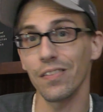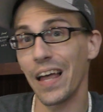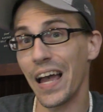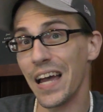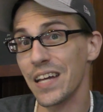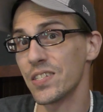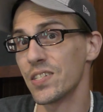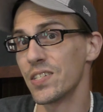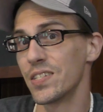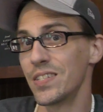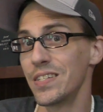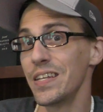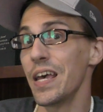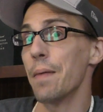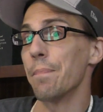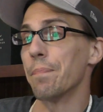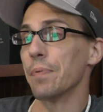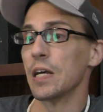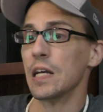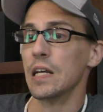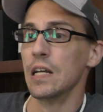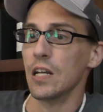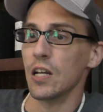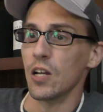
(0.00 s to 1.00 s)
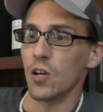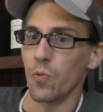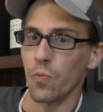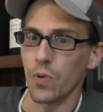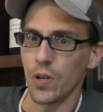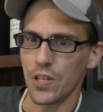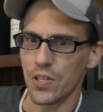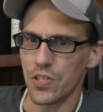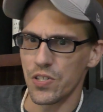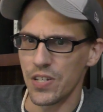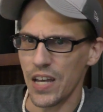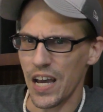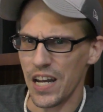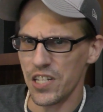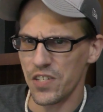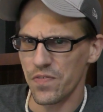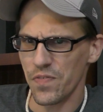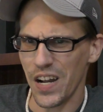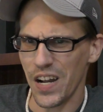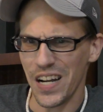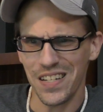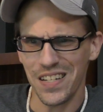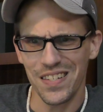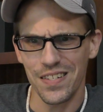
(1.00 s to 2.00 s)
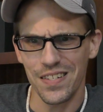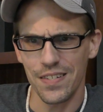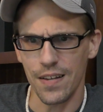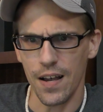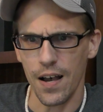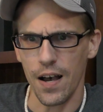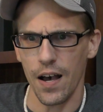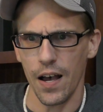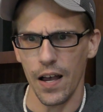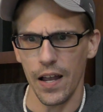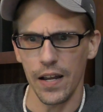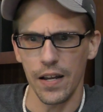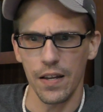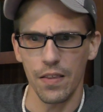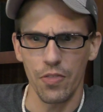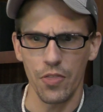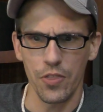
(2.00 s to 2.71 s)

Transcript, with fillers: last sip with a satisfied sigh.